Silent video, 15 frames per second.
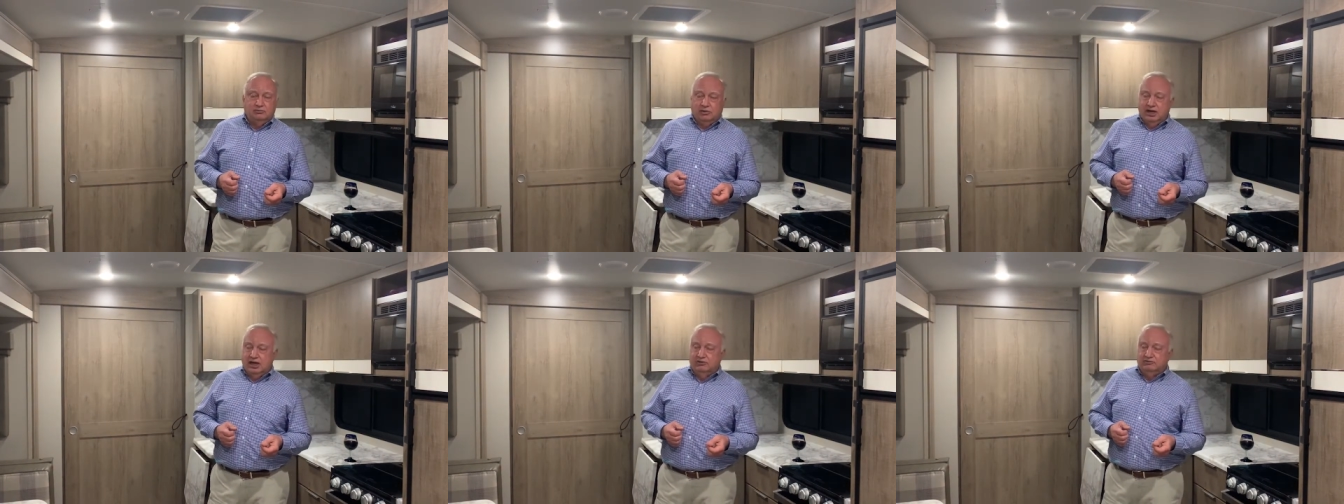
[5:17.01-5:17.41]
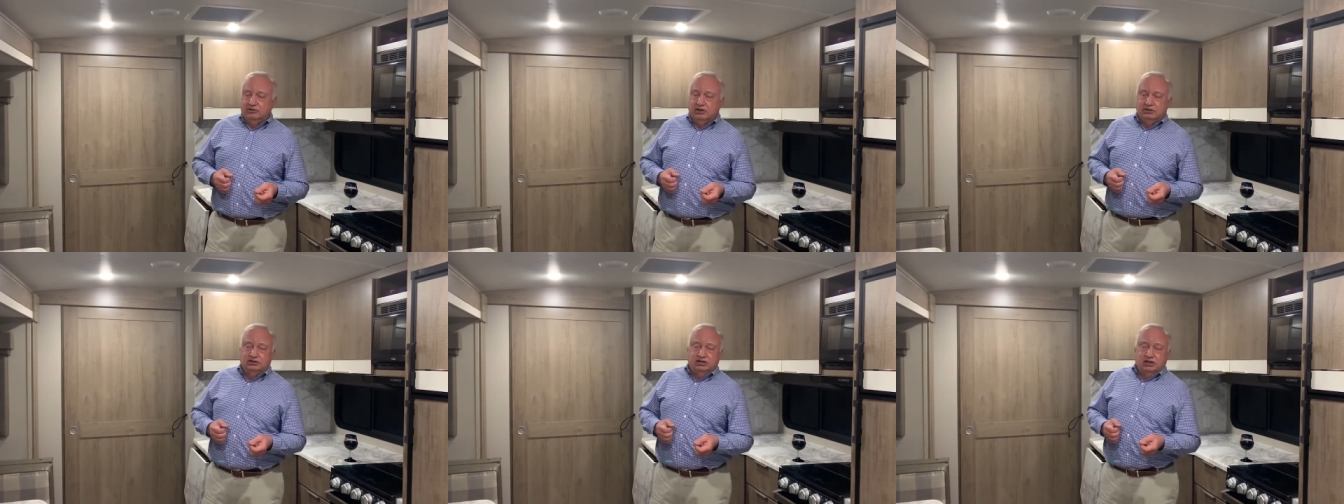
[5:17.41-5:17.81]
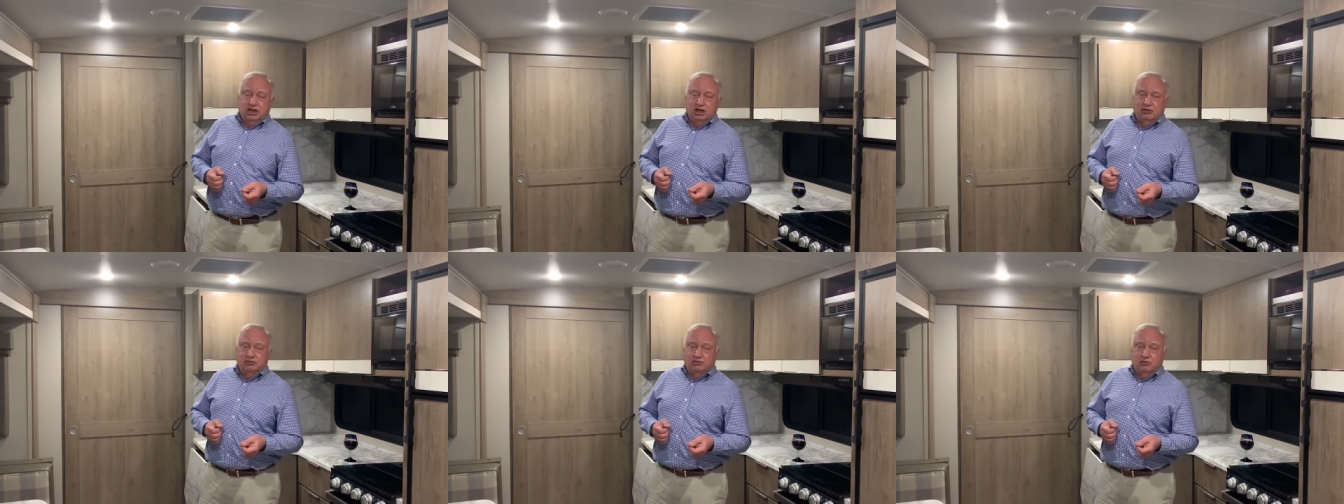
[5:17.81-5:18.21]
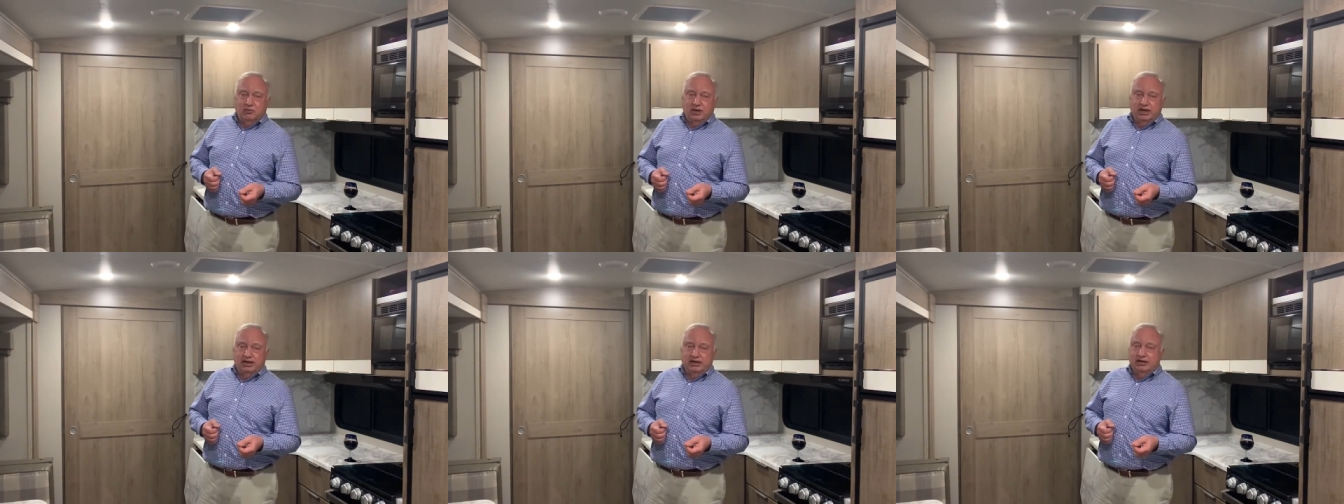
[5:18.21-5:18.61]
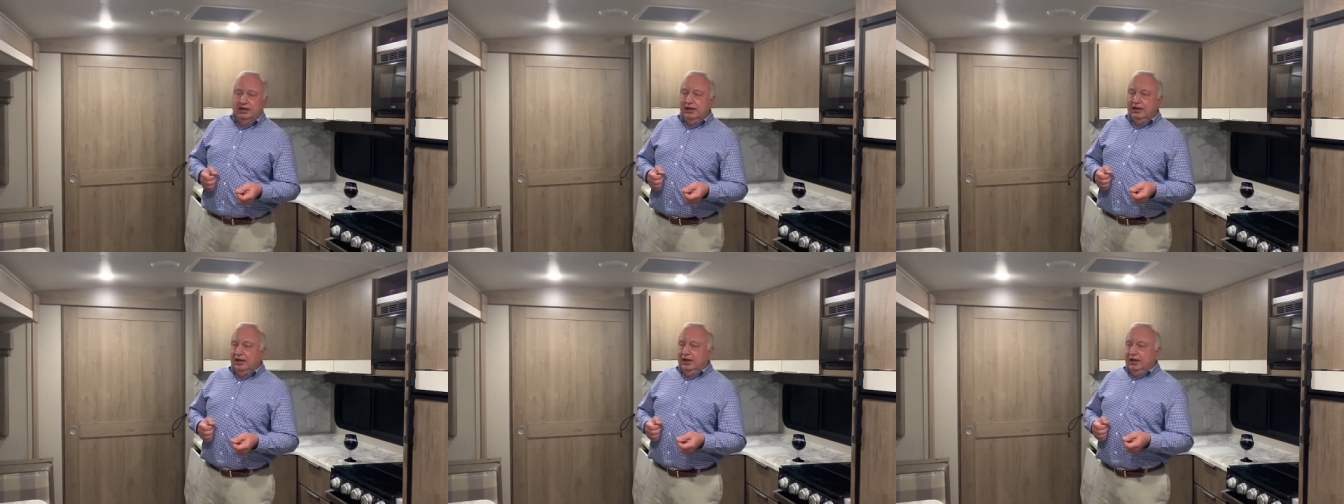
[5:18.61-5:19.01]
We have lunch along the way,
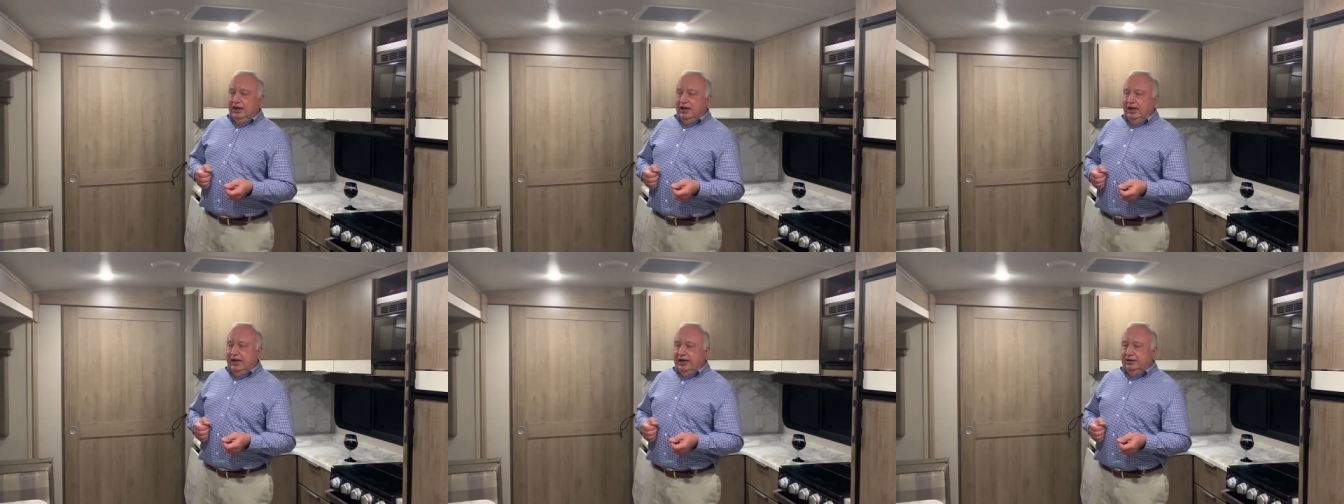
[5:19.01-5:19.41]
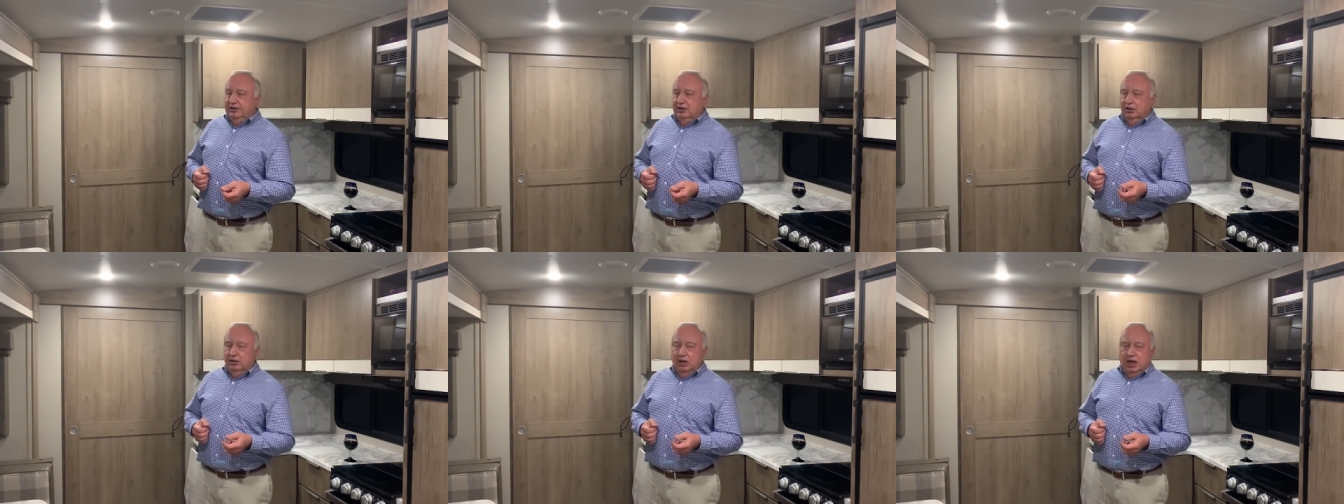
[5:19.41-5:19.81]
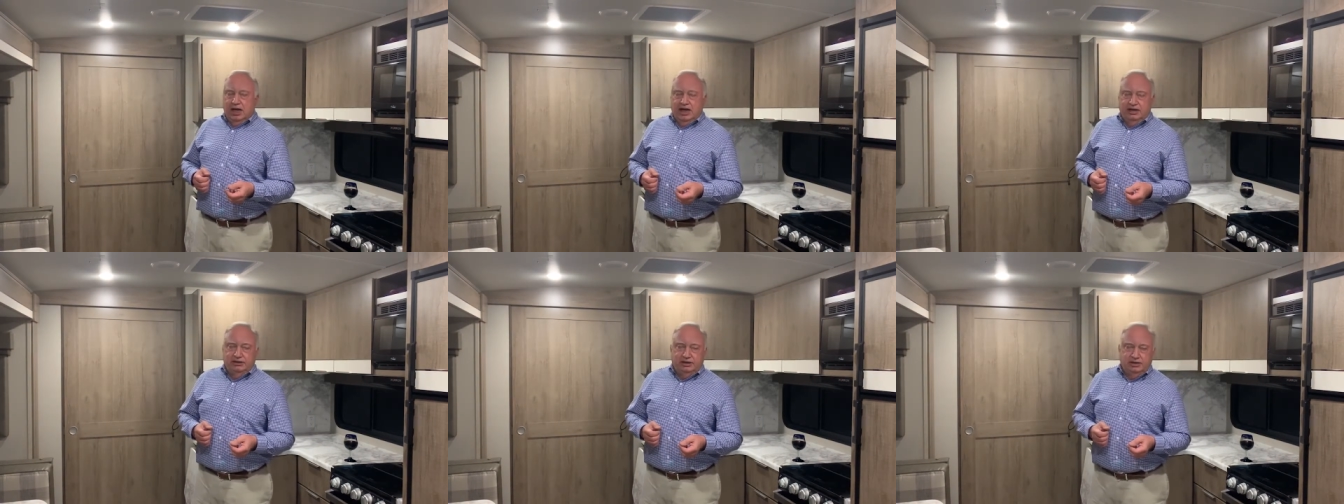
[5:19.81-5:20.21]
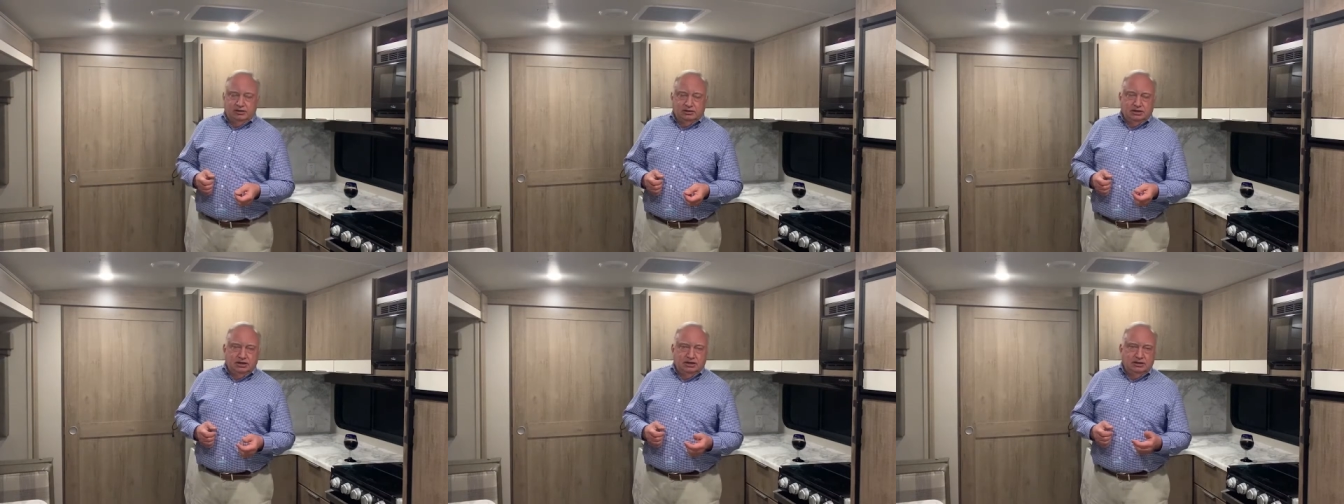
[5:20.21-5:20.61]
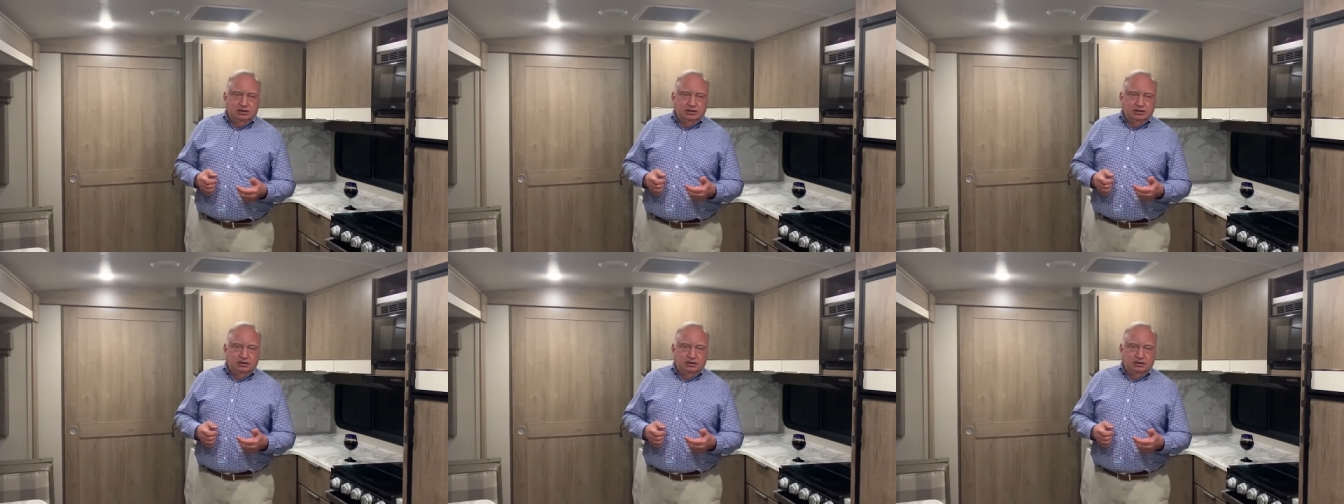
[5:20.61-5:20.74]
and ideally